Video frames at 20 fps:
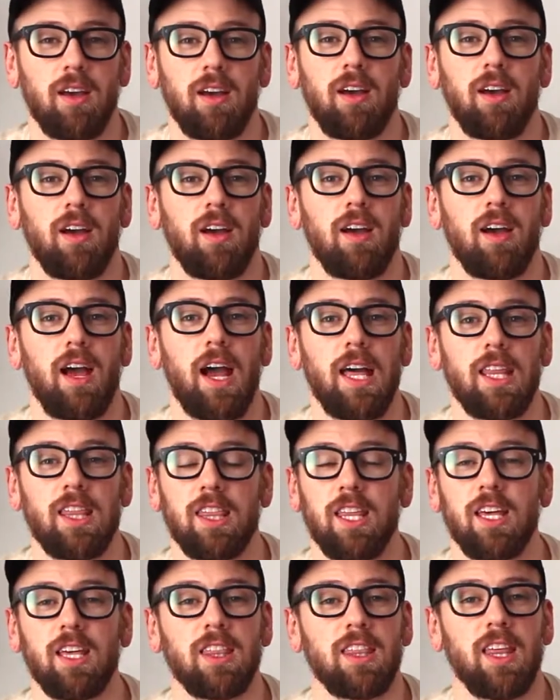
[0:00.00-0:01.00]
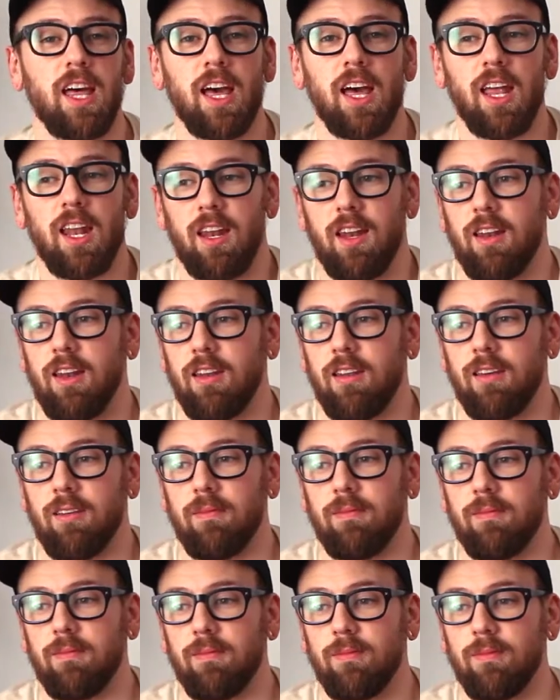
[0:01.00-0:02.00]
I think that
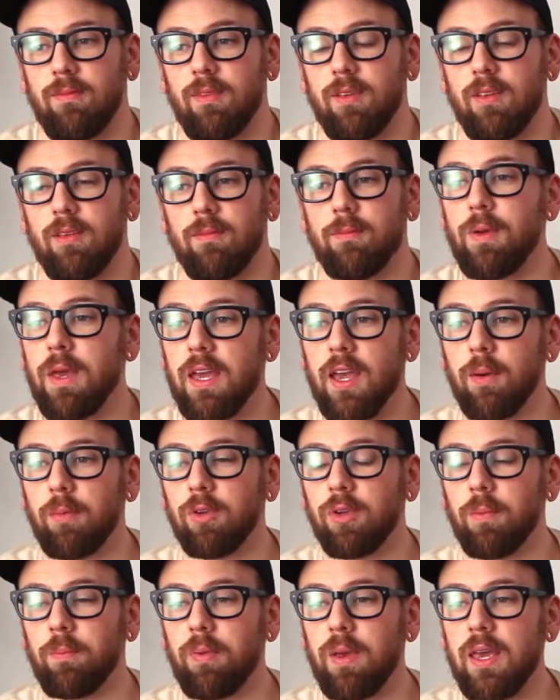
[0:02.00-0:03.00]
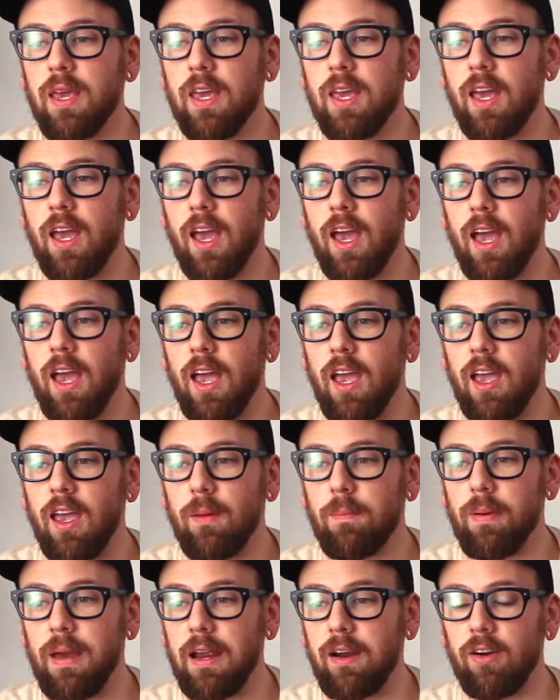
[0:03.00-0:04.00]
being able to be
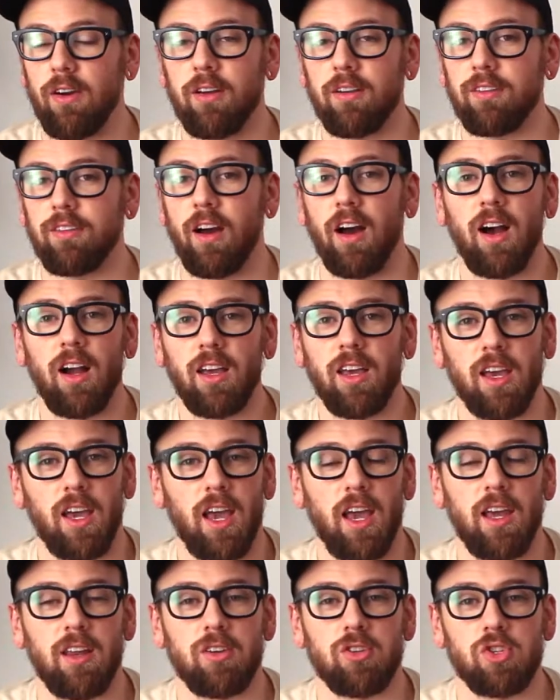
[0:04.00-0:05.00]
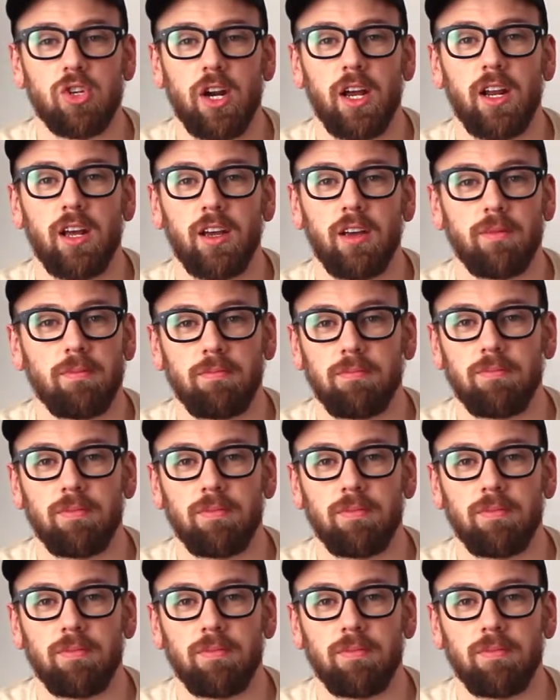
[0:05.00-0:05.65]
a parent duck and try to